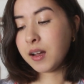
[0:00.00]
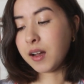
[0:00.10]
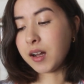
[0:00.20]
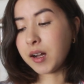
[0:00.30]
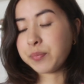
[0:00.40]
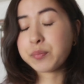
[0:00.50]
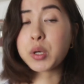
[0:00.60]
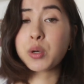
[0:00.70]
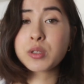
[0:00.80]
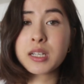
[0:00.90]
um,
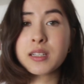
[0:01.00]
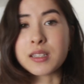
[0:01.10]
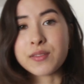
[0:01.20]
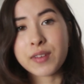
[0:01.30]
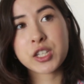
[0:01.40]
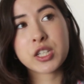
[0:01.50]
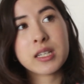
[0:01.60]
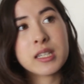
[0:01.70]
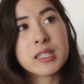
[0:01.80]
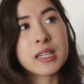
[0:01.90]
proteins and
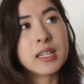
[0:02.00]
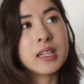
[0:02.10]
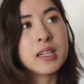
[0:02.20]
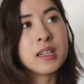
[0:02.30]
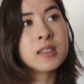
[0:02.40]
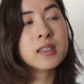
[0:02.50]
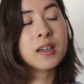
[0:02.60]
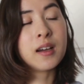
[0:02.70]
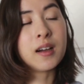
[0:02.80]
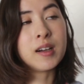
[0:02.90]
veggies and
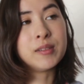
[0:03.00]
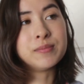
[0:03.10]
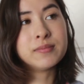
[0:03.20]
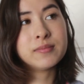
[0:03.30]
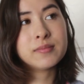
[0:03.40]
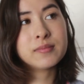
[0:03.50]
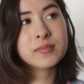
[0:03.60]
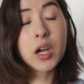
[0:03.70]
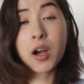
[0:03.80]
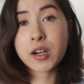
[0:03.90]
um,
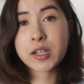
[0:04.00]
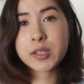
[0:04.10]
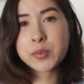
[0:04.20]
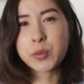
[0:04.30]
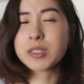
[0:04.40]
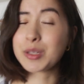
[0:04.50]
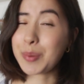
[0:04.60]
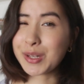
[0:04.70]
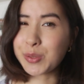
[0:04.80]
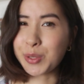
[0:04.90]
carbs. Well, it
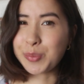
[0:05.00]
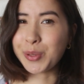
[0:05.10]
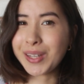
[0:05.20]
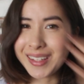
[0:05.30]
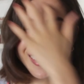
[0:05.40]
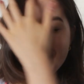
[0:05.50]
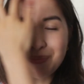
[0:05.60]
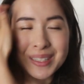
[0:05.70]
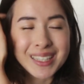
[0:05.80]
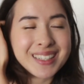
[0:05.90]
depends what you put in it,
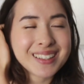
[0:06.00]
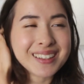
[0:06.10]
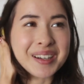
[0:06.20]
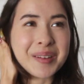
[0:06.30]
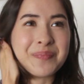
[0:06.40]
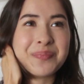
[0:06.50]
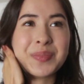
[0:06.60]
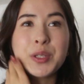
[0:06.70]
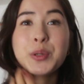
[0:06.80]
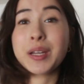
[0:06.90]
but um,
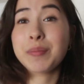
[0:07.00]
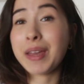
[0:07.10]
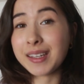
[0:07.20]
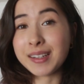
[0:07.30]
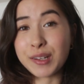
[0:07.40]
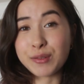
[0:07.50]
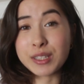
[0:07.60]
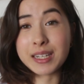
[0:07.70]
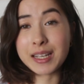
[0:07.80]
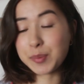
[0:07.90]
you can make it a
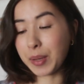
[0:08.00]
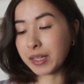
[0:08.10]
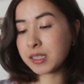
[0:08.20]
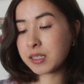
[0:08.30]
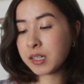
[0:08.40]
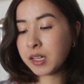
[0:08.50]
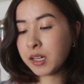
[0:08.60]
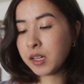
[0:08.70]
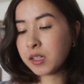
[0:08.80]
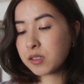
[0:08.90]
really nice balance.
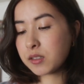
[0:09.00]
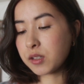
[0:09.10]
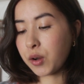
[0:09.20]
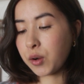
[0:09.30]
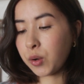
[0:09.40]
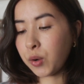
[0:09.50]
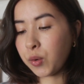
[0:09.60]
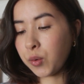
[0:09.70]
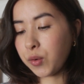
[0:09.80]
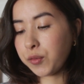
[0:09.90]

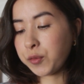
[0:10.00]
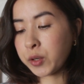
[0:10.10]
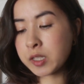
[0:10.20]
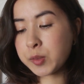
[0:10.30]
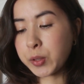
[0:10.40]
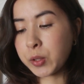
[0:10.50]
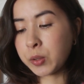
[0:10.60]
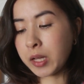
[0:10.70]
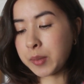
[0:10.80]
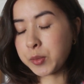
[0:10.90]
So for this
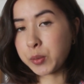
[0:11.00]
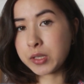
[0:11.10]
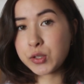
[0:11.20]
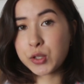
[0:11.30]
bowl, I'm going